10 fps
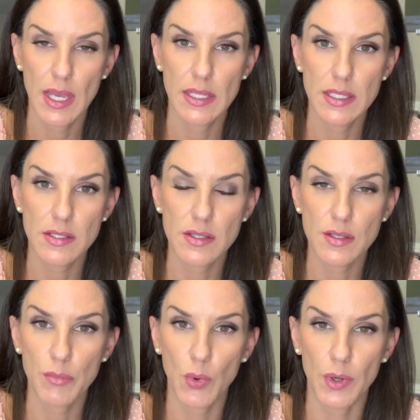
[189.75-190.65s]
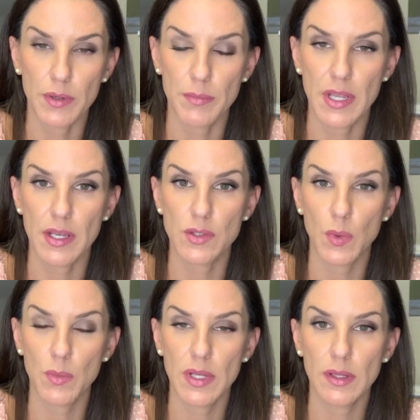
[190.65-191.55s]
And this is important because
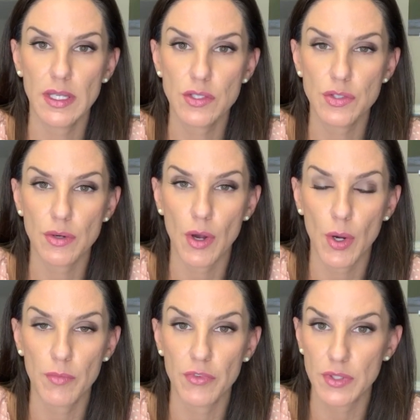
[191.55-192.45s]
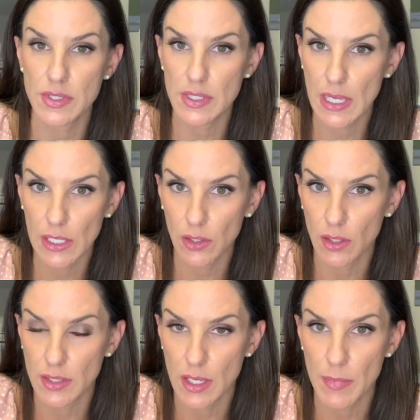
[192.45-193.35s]
when we list your home for sale
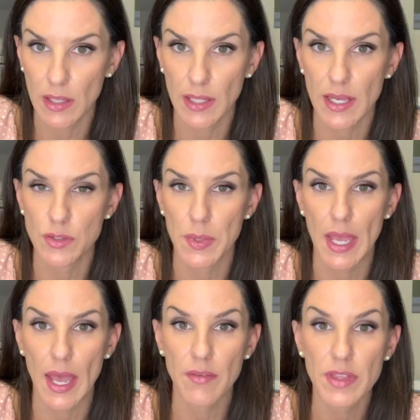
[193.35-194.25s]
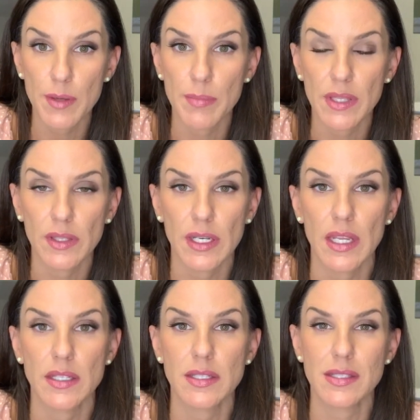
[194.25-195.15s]
on the MLS, we have the
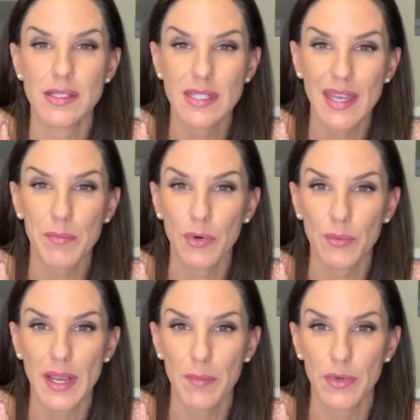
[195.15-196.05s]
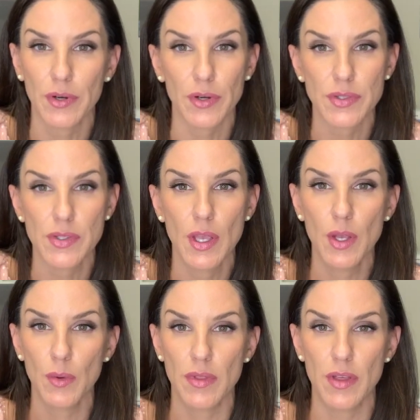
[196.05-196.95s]
ability to set parameters
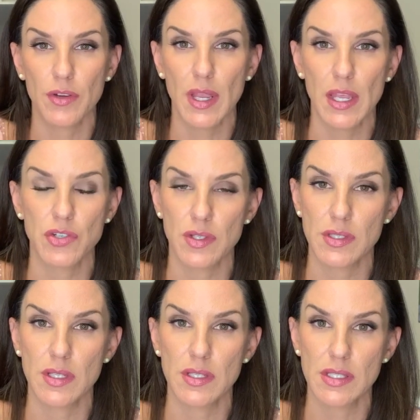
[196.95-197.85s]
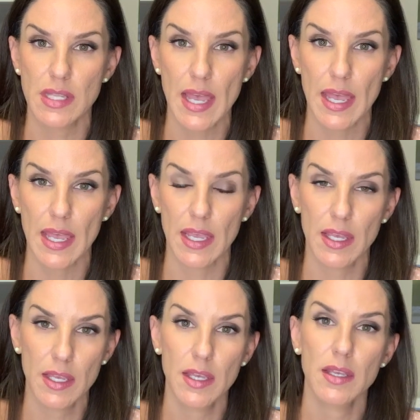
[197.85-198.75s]
with other agents and say,
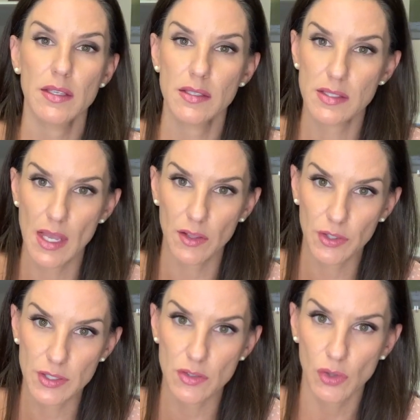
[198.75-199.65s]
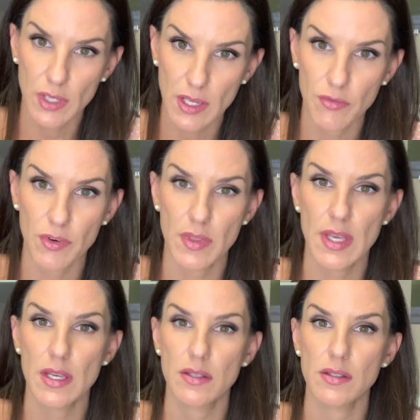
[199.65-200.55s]
seller is looking for
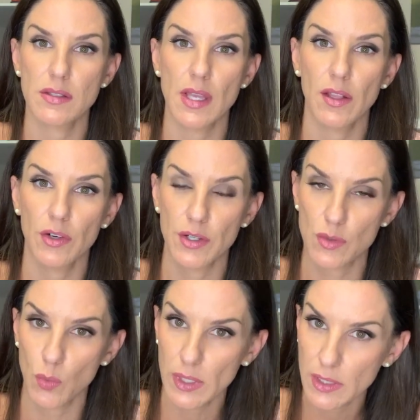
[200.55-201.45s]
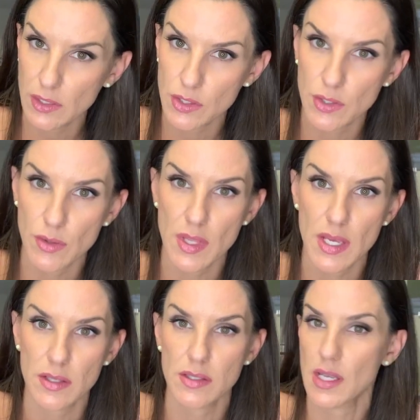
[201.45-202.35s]
this, seller is willing to do
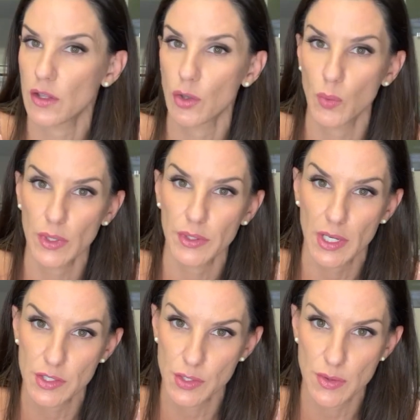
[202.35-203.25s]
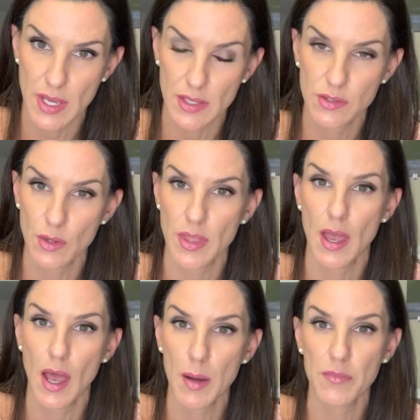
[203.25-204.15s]
this, seller will not do this, so that
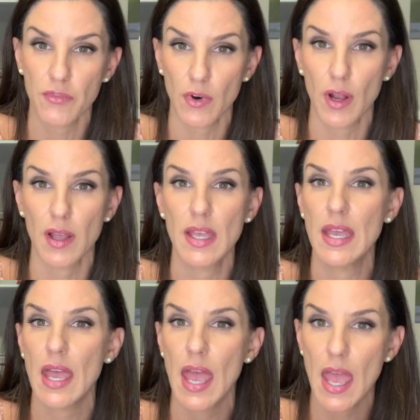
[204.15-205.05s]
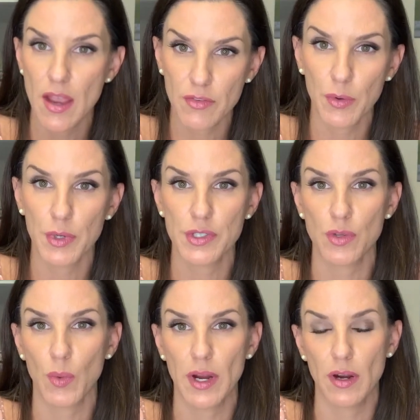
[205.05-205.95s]
up front, everyone is
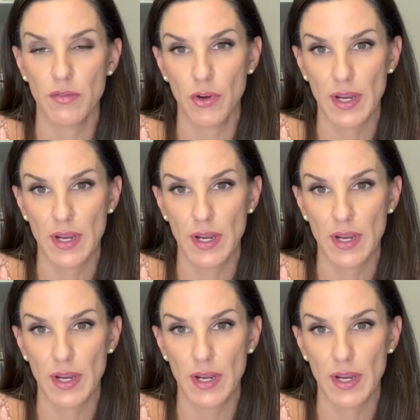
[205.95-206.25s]
aware of your